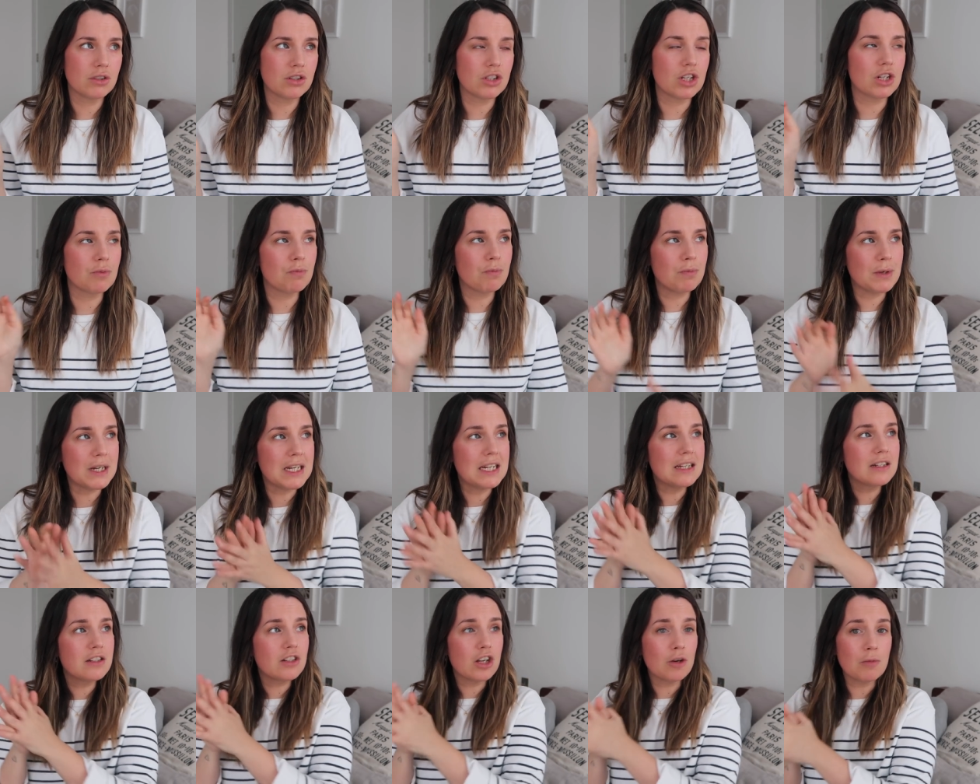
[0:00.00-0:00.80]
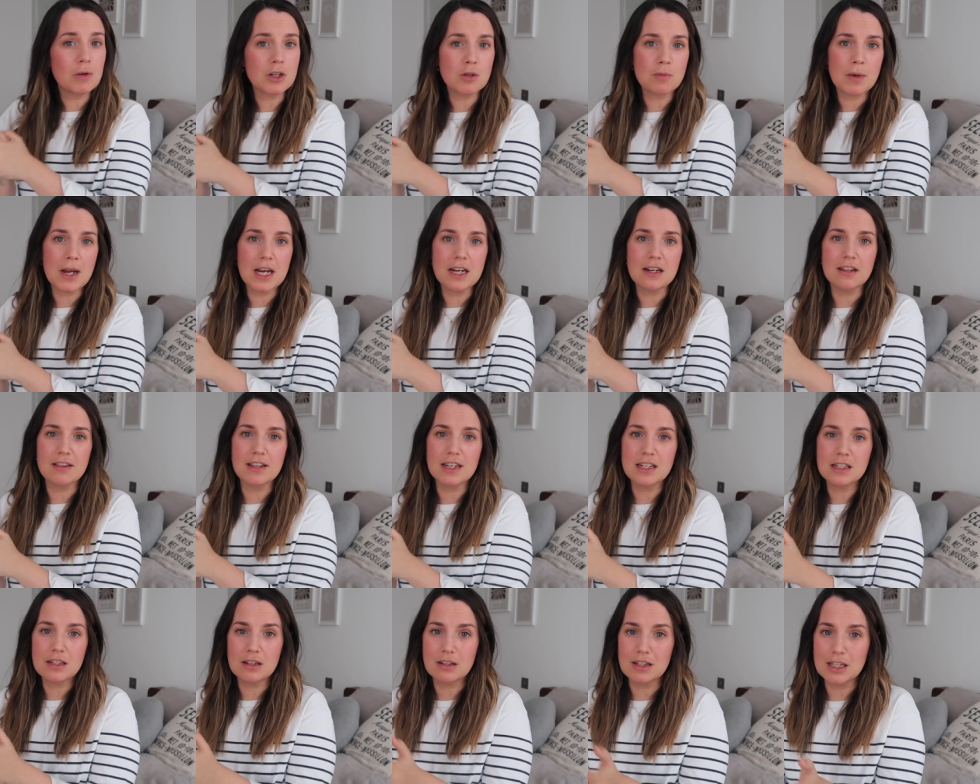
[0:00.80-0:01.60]
to be in so much pain and
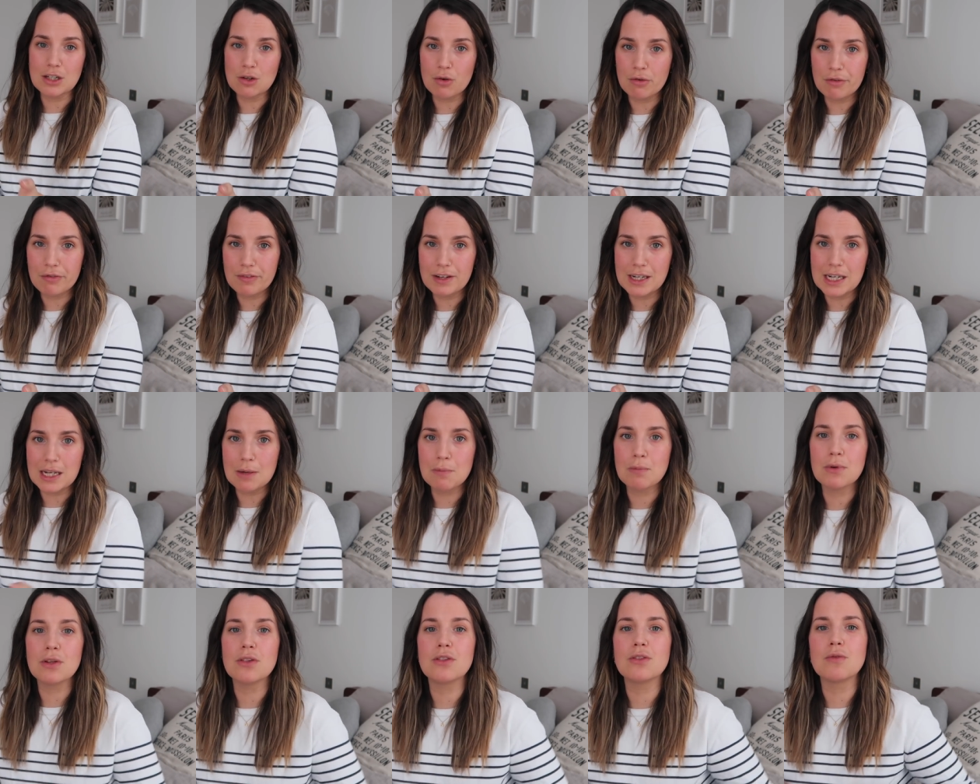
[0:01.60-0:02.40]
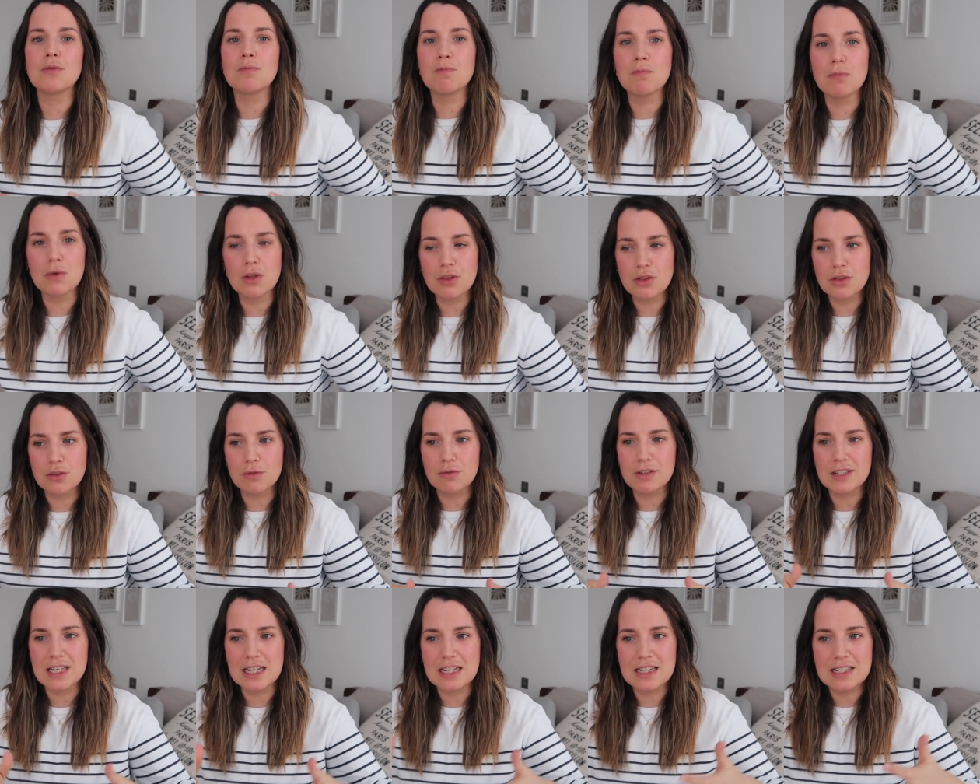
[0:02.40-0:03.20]
then suddenly not feel it, but
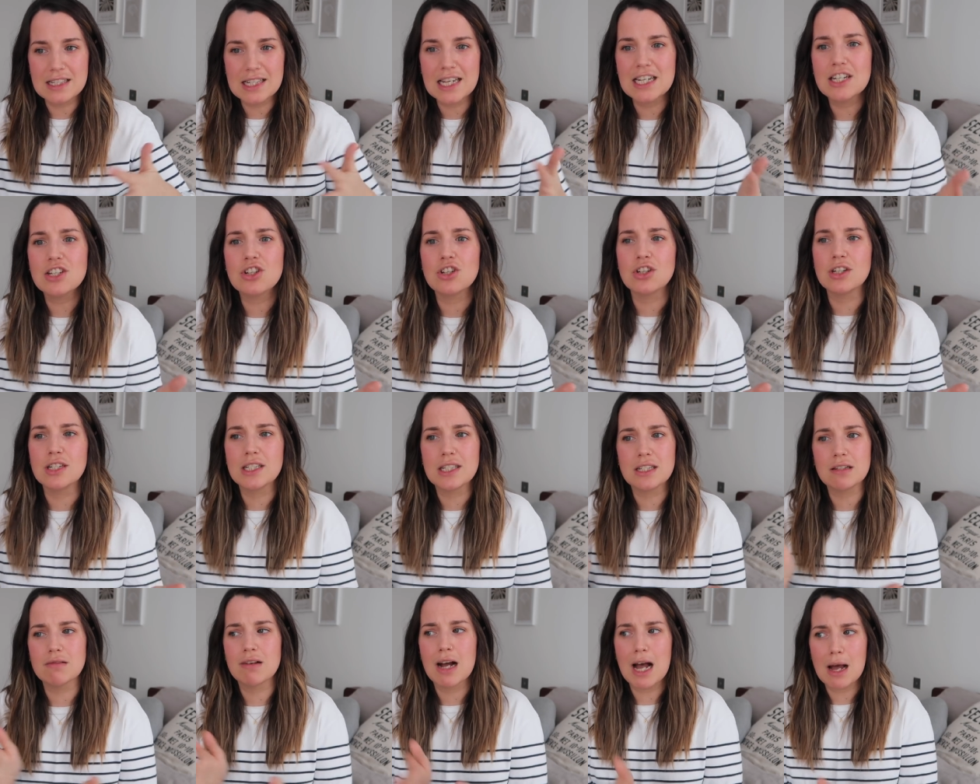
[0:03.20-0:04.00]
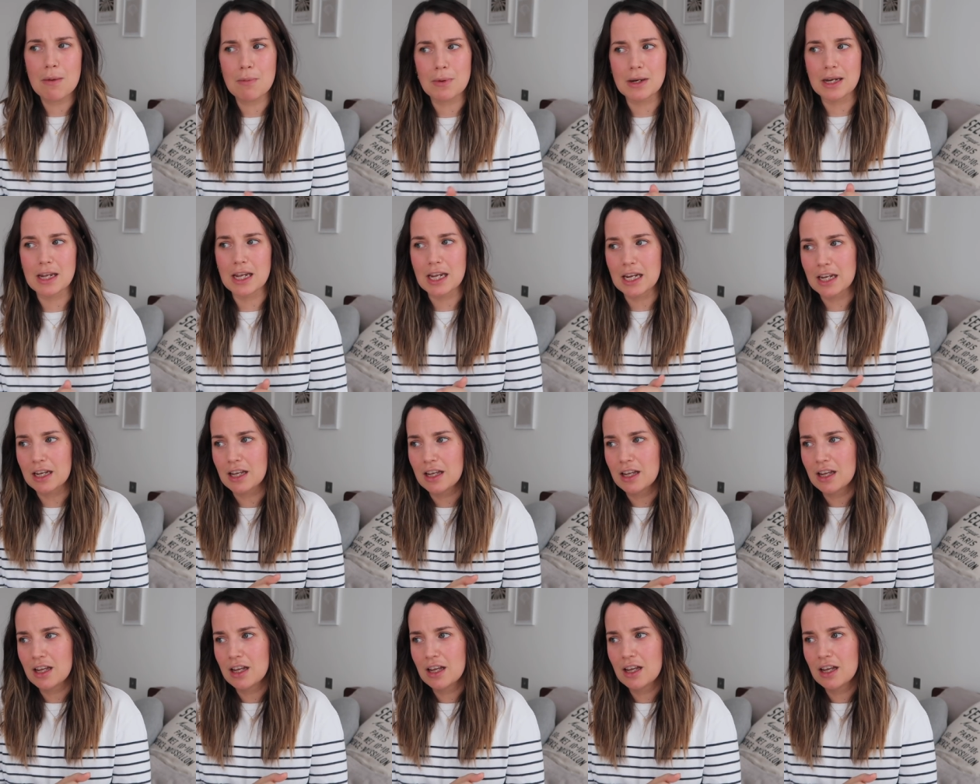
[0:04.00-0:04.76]
the sensation is still happening.